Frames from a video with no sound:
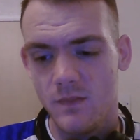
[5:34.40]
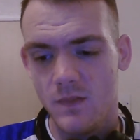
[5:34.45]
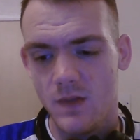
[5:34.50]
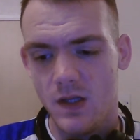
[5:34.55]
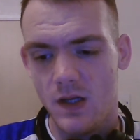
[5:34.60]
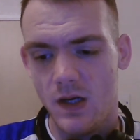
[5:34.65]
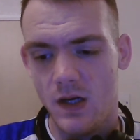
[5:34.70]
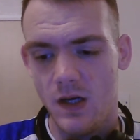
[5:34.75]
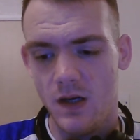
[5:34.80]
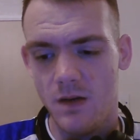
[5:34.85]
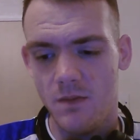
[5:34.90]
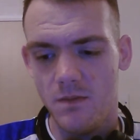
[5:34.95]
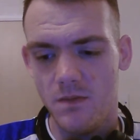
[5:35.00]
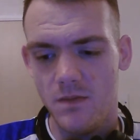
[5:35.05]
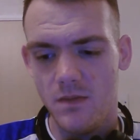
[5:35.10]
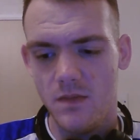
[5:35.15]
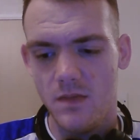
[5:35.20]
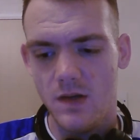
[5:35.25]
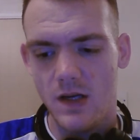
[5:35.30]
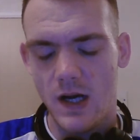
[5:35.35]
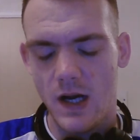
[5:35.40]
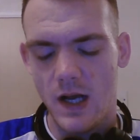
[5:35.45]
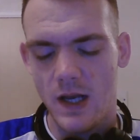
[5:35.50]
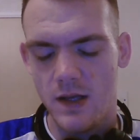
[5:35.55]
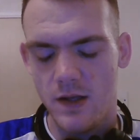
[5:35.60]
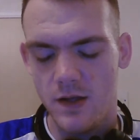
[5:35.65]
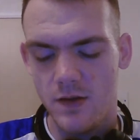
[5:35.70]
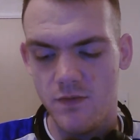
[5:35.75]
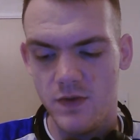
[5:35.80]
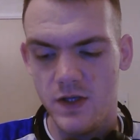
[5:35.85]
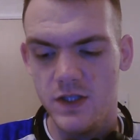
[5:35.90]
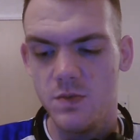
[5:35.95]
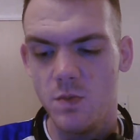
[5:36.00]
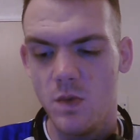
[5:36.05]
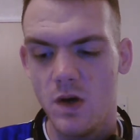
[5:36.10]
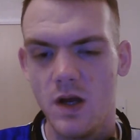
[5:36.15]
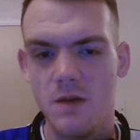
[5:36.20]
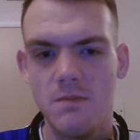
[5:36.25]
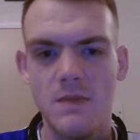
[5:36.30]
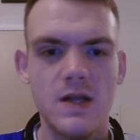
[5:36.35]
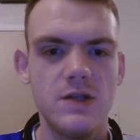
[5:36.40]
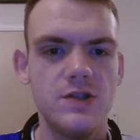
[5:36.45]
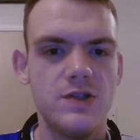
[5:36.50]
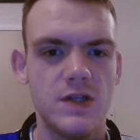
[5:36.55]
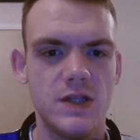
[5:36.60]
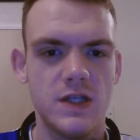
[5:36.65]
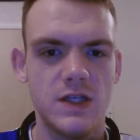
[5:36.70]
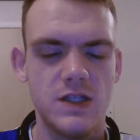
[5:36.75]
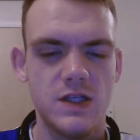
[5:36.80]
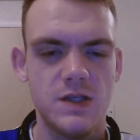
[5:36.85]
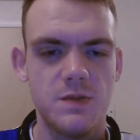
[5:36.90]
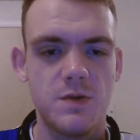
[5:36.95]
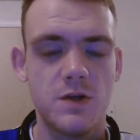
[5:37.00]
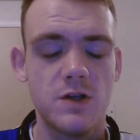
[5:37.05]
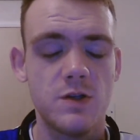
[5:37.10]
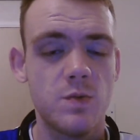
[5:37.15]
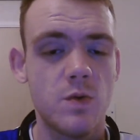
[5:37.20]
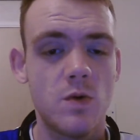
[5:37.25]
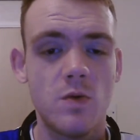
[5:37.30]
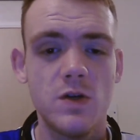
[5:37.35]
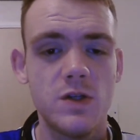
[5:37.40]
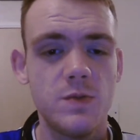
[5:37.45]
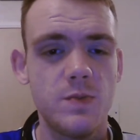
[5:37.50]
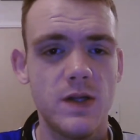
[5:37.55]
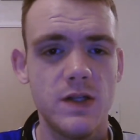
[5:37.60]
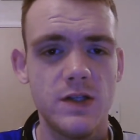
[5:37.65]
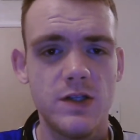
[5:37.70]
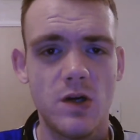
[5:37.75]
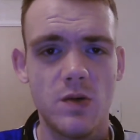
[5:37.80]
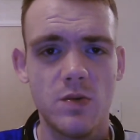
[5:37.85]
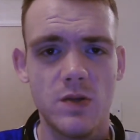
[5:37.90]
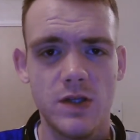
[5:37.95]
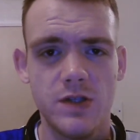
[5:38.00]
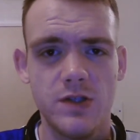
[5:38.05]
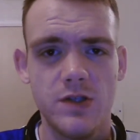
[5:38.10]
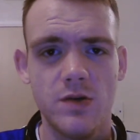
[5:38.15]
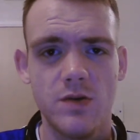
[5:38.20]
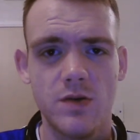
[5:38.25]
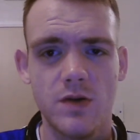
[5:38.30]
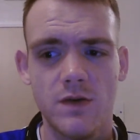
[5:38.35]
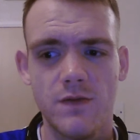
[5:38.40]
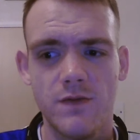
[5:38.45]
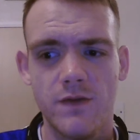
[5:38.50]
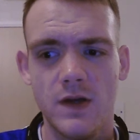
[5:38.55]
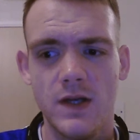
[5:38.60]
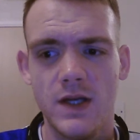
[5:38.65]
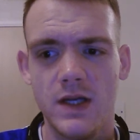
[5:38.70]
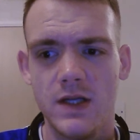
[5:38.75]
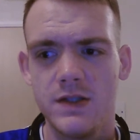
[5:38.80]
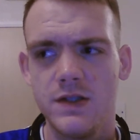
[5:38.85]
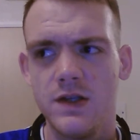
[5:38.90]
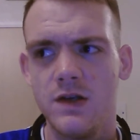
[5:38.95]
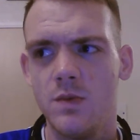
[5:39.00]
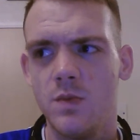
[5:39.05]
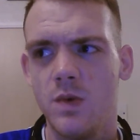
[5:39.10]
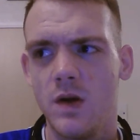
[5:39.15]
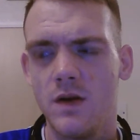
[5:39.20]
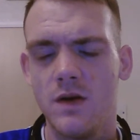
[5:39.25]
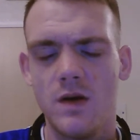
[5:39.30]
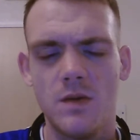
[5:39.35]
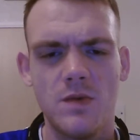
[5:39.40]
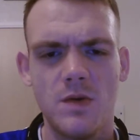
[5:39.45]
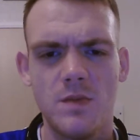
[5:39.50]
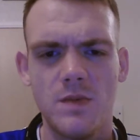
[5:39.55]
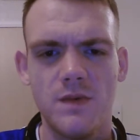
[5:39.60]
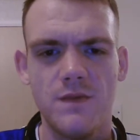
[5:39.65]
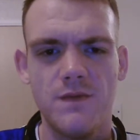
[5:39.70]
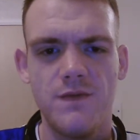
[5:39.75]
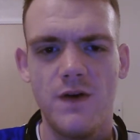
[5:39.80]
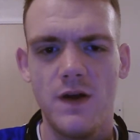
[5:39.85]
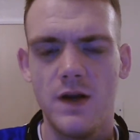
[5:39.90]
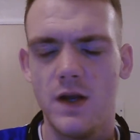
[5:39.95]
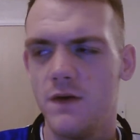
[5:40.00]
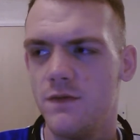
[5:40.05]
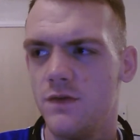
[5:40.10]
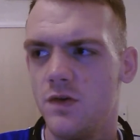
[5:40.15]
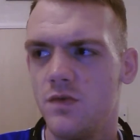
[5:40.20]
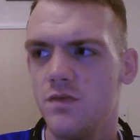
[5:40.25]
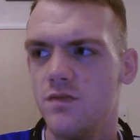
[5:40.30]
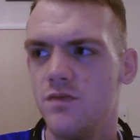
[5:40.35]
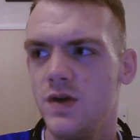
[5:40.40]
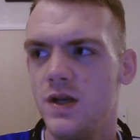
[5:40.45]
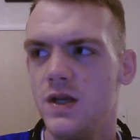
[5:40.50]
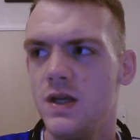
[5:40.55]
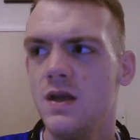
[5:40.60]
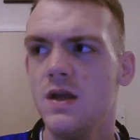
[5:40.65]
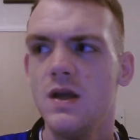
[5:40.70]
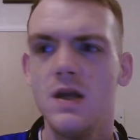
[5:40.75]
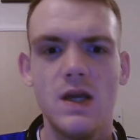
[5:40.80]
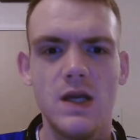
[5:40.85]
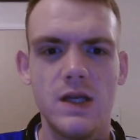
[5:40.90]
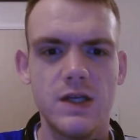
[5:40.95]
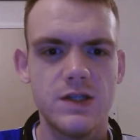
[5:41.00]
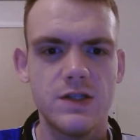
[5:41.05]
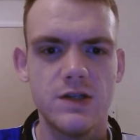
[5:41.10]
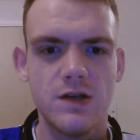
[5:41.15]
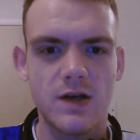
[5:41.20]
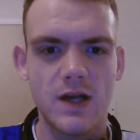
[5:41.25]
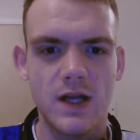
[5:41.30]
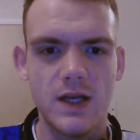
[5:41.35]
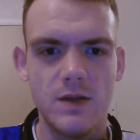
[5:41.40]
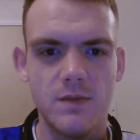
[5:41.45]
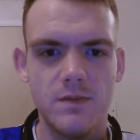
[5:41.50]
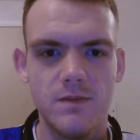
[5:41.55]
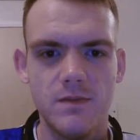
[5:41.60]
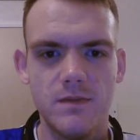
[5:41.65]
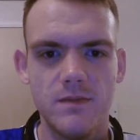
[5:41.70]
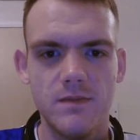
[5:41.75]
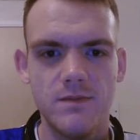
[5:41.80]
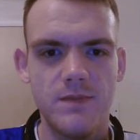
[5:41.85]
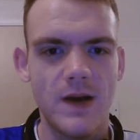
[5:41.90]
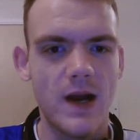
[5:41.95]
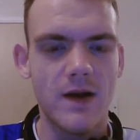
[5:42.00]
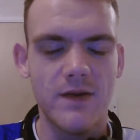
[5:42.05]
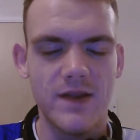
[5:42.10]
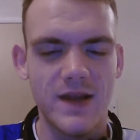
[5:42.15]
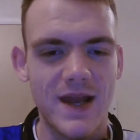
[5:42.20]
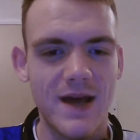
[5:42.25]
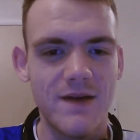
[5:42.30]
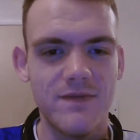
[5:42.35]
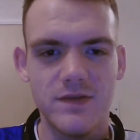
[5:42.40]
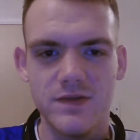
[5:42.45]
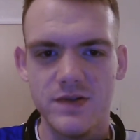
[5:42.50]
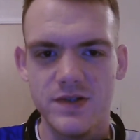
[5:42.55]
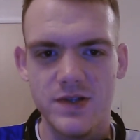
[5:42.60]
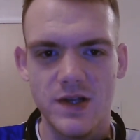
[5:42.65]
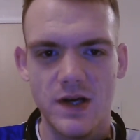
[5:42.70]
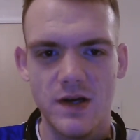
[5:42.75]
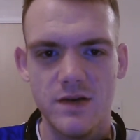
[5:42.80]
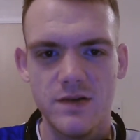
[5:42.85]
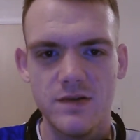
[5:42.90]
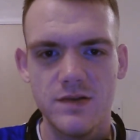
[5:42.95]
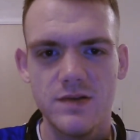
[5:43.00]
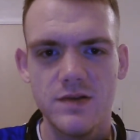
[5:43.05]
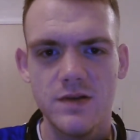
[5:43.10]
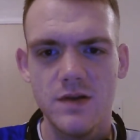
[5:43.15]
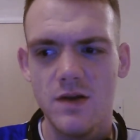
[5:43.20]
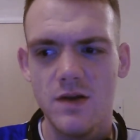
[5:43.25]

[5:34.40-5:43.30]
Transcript: And the reason why I mention this is because we're always being told he's too good for League Two. Well, I'm not being funny. He doesn't look any better than Evans does,